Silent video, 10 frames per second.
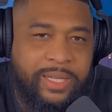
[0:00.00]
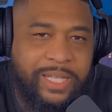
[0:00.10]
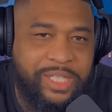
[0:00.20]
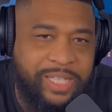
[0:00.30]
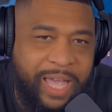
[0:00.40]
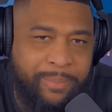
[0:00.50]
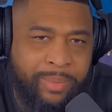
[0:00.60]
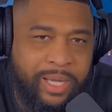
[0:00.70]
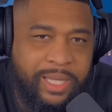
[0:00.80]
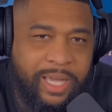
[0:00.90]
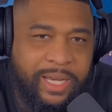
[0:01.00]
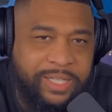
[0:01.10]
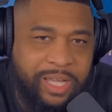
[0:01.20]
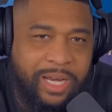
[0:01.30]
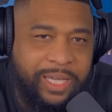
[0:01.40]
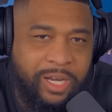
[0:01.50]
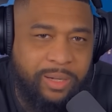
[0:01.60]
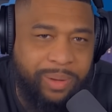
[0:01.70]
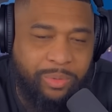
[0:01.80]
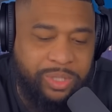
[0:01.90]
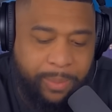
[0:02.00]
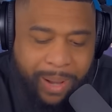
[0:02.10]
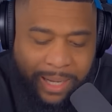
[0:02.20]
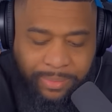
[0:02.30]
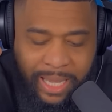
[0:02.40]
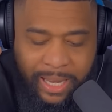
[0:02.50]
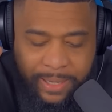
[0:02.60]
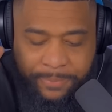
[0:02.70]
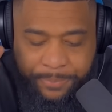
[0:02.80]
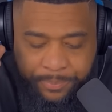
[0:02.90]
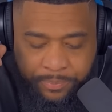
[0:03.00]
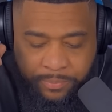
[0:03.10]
that just had money, and that's all they cared about was their bottom line.